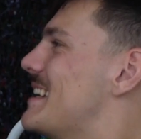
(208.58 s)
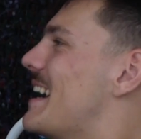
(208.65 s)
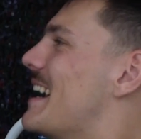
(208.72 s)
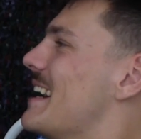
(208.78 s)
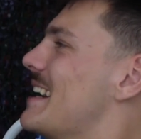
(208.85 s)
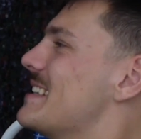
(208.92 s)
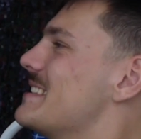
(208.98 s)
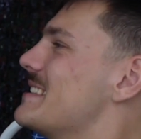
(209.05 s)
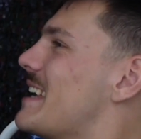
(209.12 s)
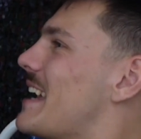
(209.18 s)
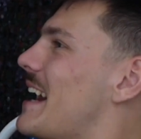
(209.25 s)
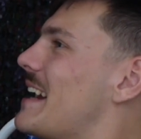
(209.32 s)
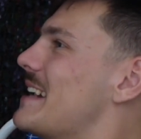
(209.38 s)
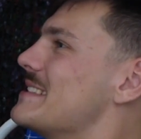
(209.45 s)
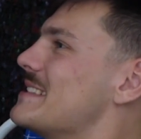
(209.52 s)
Hell
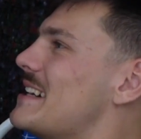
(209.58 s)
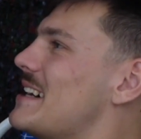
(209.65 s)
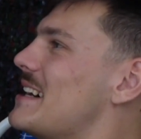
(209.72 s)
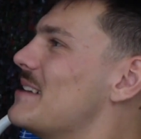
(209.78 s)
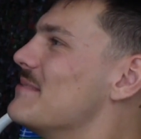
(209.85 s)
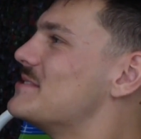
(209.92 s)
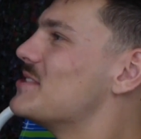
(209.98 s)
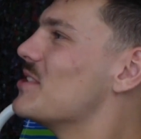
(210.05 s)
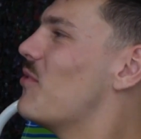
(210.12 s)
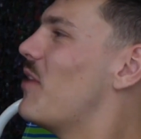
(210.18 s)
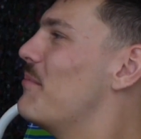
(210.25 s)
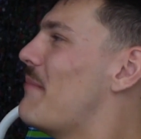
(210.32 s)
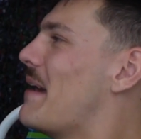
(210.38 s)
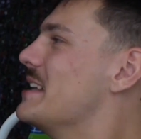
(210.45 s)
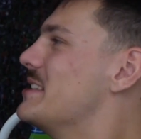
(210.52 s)
yeah. So
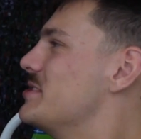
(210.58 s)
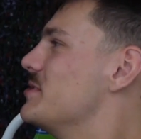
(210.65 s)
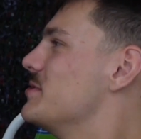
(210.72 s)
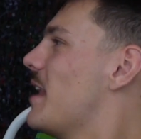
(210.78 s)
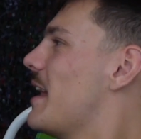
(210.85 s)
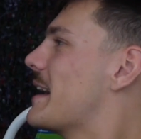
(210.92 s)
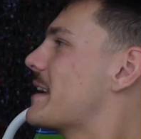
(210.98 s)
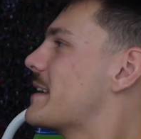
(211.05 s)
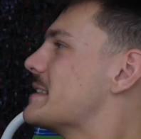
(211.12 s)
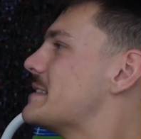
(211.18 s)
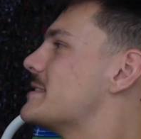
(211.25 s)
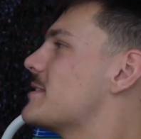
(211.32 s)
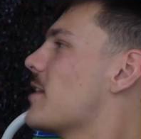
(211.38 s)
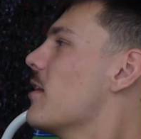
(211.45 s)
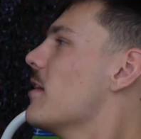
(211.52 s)
what made you like
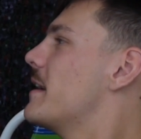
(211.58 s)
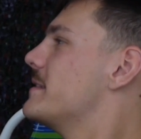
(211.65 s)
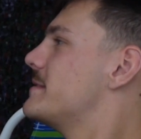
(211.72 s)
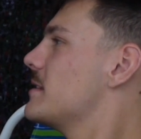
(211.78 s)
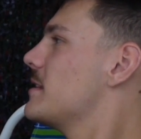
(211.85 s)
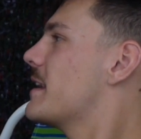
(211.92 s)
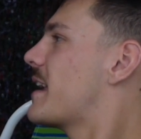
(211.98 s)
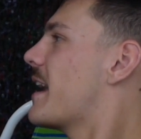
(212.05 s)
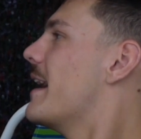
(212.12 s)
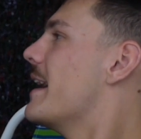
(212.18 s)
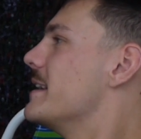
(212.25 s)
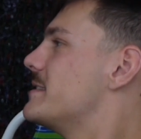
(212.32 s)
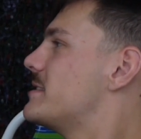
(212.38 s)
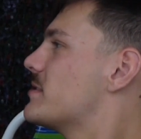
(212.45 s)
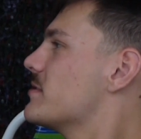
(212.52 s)
start? Is there like a
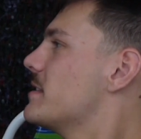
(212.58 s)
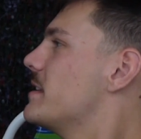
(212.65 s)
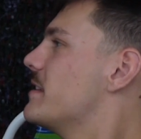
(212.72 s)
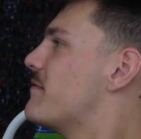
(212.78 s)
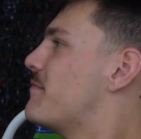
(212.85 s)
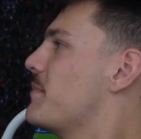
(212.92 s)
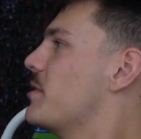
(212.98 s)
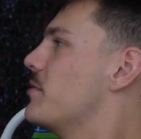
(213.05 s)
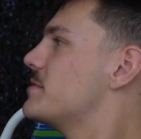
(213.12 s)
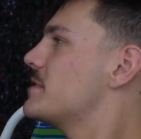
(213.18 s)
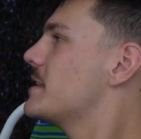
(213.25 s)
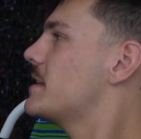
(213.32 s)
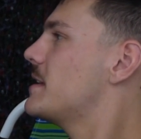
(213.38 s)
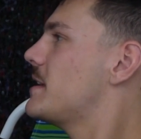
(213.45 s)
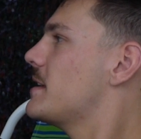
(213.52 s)
history of
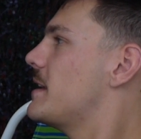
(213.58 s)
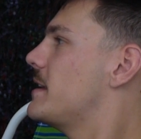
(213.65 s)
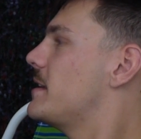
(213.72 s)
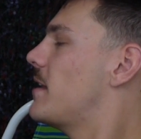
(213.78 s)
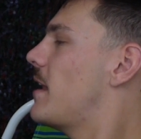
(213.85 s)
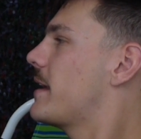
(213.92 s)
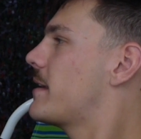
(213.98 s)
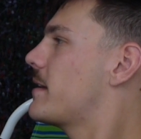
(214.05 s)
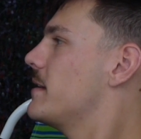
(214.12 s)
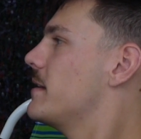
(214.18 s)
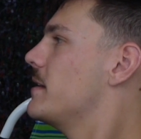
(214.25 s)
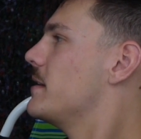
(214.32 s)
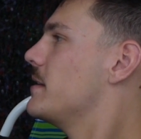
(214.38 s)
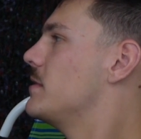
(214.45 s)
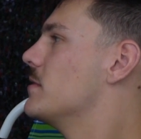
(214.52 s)
music in like
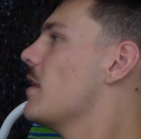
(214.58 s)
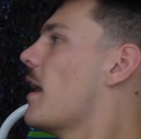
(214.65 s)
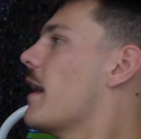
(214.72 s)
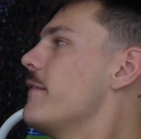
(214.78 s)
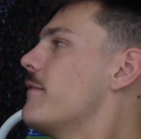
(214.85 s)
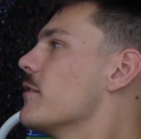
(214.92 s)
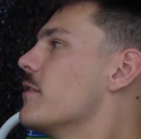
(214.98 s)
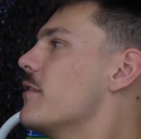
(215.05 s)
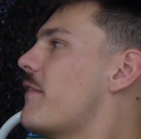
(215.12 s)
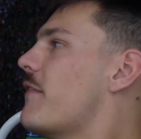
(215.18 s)
your life or your